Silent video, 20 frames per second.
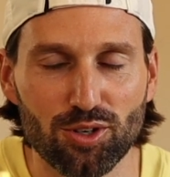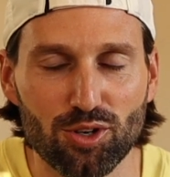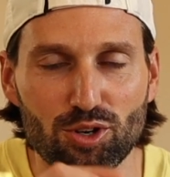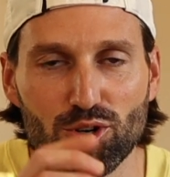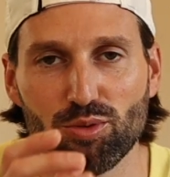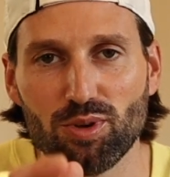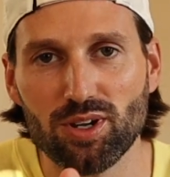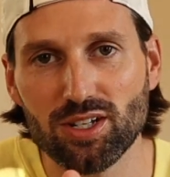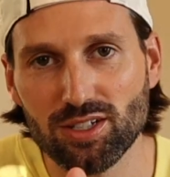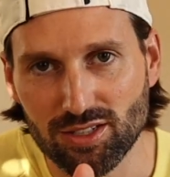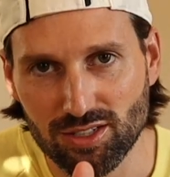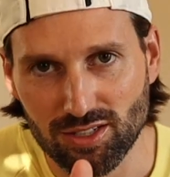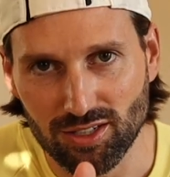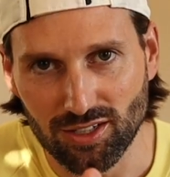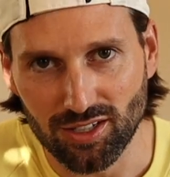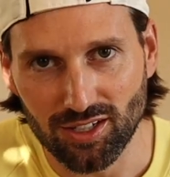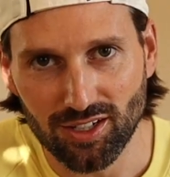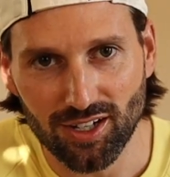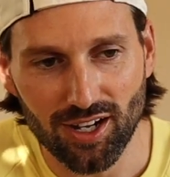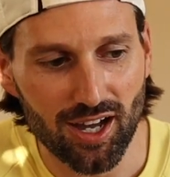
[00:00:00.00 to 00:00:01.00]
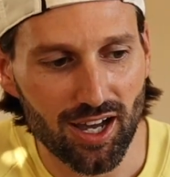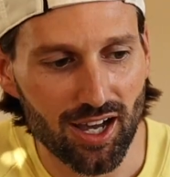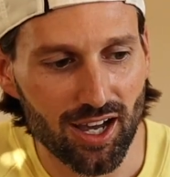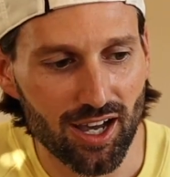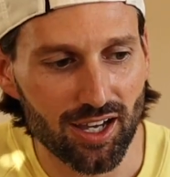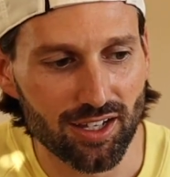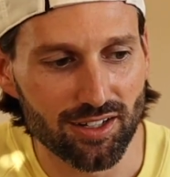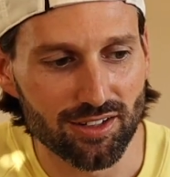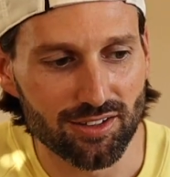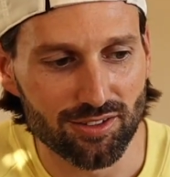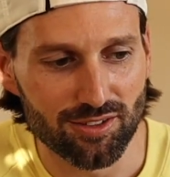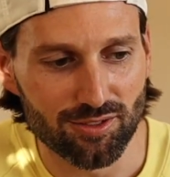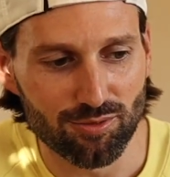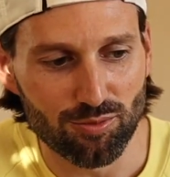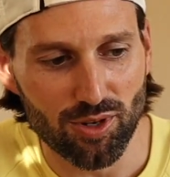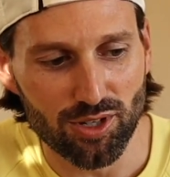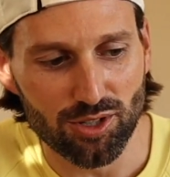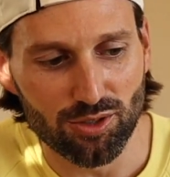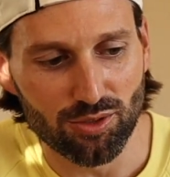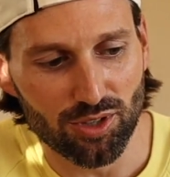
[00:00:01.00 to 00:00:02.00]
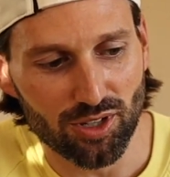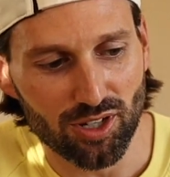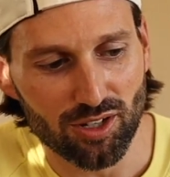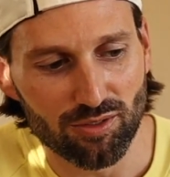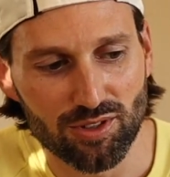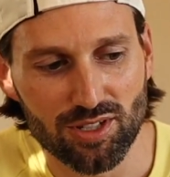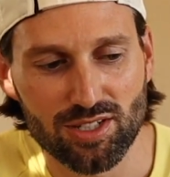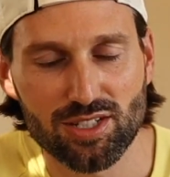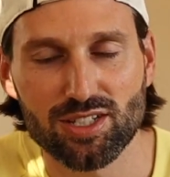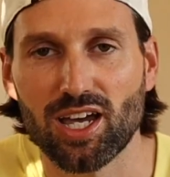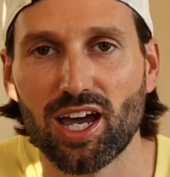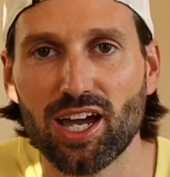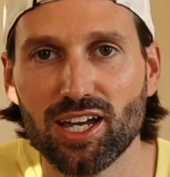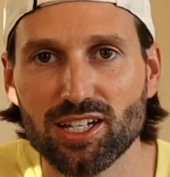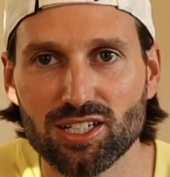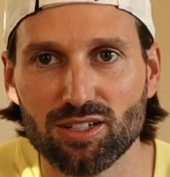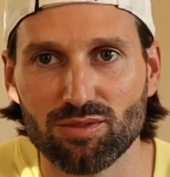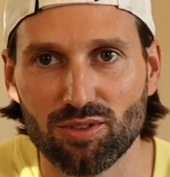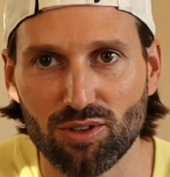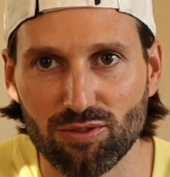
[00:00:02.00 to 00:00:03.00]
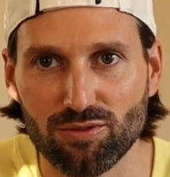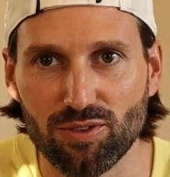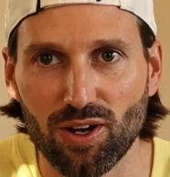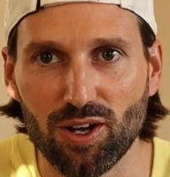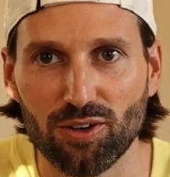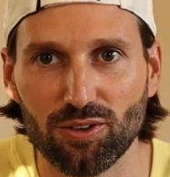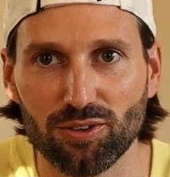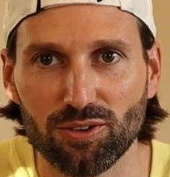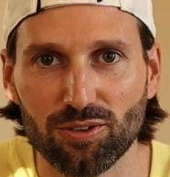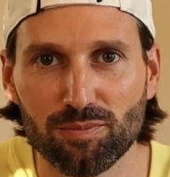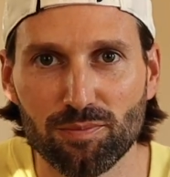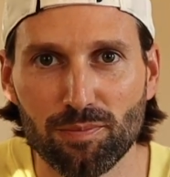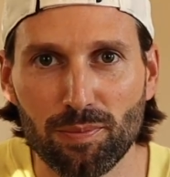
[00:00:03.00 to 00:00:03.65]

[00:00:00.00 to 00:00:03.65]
crazy on when you think of the size of the phone.